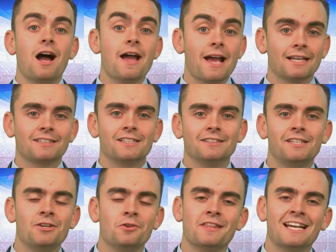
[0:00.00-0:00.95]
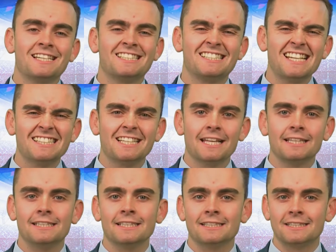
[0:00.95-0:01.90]
Ajax continued their
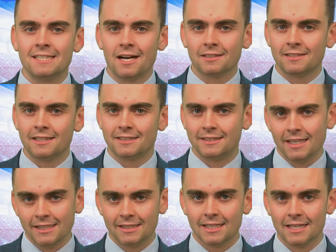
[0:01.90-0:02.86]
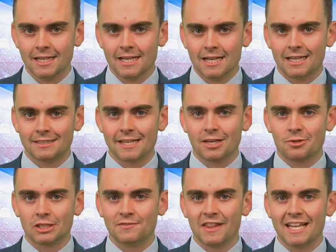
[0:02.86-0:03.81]
scintillating start to the season as they
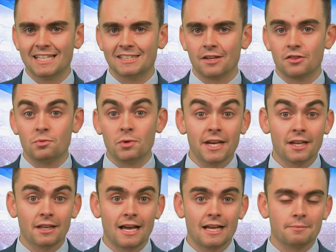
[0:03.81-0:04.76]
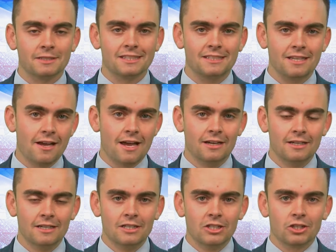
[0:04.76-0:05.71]
crushed Valencia 3-0 at the Mestalla.
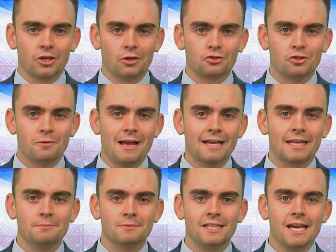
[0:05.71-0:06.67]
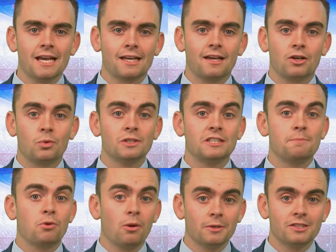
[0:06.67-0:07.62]
Goals from Hakim Ziyech, Quincy
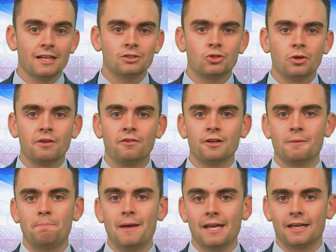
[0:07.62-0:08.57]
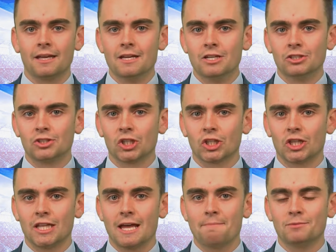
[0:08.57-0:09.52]
Promise and Donny van der Beek took
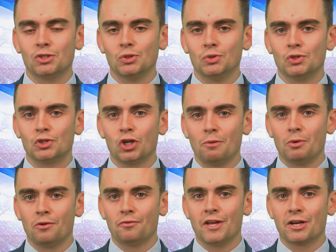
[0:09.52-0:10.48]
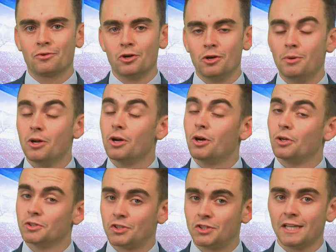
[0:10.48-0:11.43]
them to top of their group
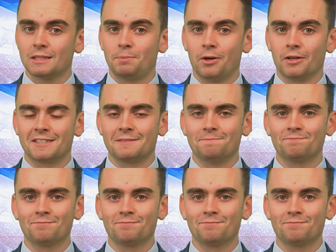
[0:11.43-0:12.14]
on 6 points.